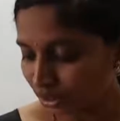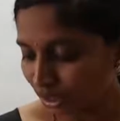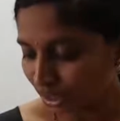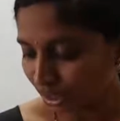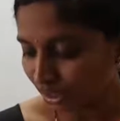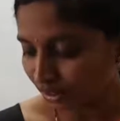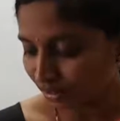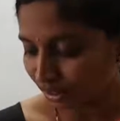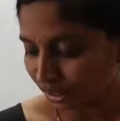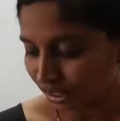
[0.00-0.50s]

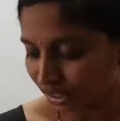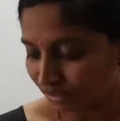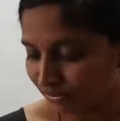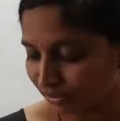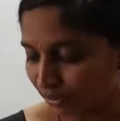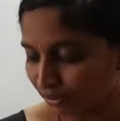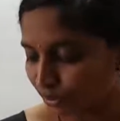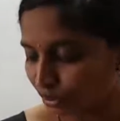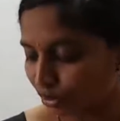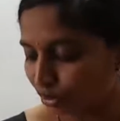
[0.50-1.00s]
January,
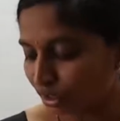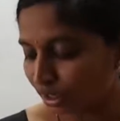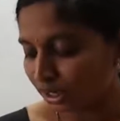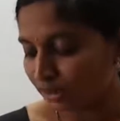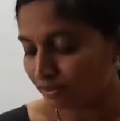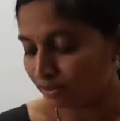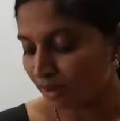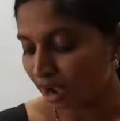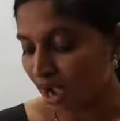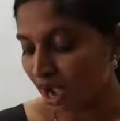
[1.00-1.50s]

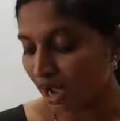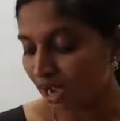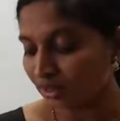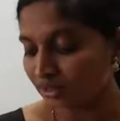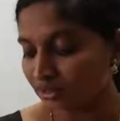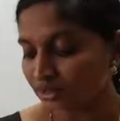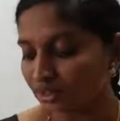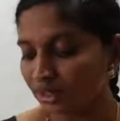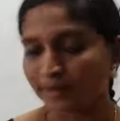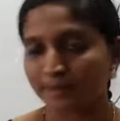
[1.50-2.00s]
February,
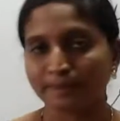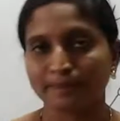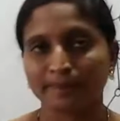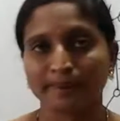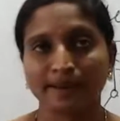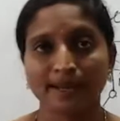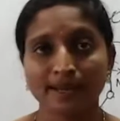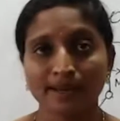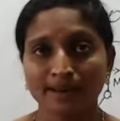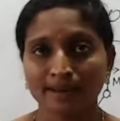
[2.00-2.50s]
March,
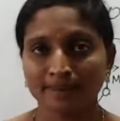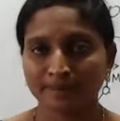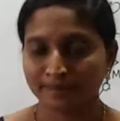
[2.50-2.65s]
April,